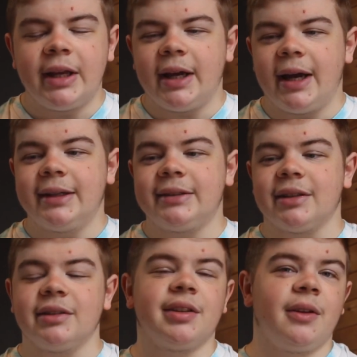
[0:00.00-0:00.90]
And
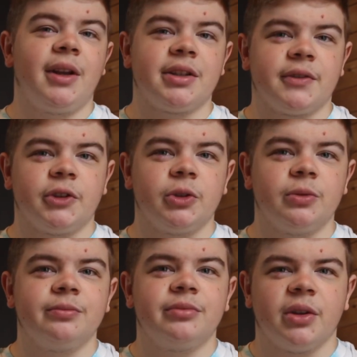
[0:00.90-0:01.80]
until the next video,
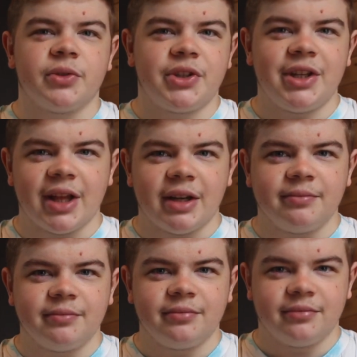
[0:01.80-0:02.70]
I'll see you then.
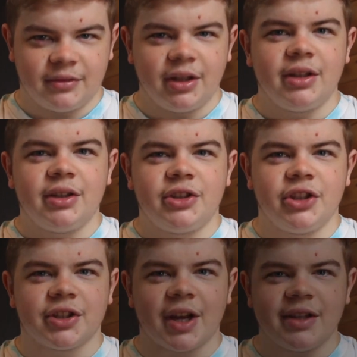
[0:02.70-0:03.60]

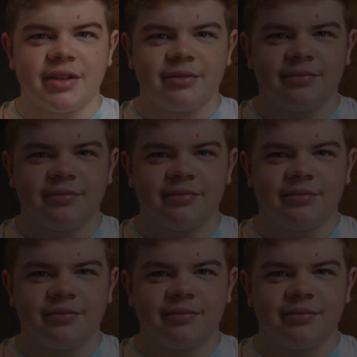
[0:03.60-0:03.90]
Cheers, guys.